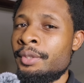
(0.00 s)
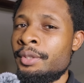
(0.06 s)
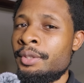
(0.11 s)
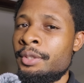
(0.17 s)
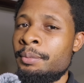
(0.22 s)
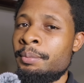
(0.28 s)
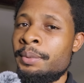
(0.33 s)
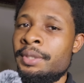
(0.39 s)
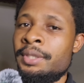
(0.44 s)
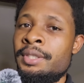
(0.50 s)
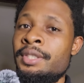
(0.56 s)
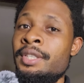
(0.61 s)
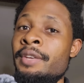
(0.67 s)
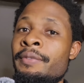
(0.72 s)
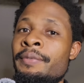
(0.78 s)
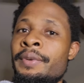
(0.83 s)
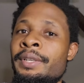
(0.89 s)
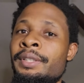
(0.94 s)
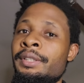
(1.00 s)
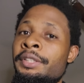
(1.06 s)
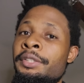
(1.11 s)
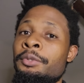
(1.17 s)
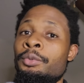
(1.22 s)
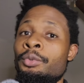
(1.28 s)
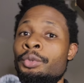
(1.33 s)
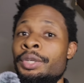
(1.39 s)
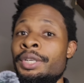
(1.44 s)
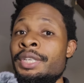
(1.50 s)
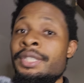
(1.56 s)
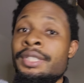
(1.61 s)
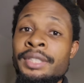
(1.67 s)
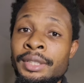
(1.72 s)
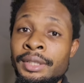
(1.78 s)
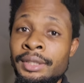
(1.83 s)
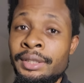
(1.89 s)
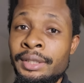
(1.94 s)
Specifically,
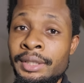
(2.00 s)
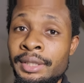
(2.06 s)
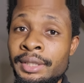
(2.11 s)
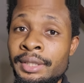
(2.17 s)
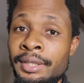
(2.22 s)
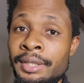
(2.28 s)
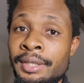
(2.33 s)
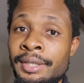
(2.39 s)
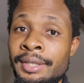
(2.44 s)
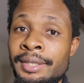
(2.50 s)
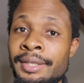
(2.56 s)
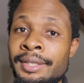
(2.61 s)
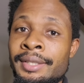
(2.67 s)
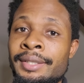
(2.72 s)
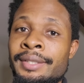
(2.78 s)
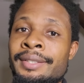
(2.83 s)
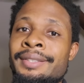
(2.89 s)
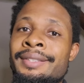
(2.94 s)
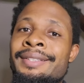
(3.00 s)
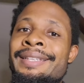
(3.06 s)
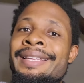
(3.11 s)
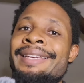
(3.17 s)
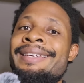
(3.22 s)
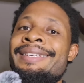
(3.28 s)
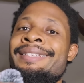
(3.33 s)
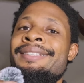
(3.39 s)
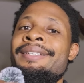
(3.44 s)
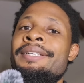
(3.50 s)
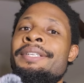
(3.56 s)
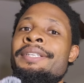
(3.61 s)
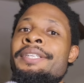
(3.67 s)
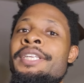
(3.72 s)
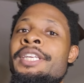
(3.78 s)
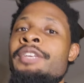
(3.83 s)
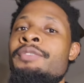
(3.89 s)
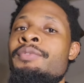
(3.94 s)
recently, they
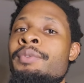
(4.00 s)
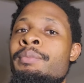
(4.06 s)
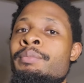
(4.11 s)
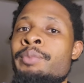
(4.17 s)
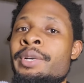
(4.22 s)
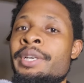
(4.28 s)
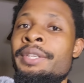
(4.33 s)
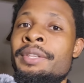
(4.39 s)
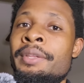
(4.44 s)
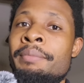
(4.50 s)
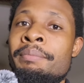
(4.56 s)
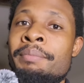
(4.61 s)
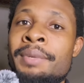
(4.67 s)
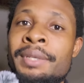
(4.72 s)
couldn't even bring the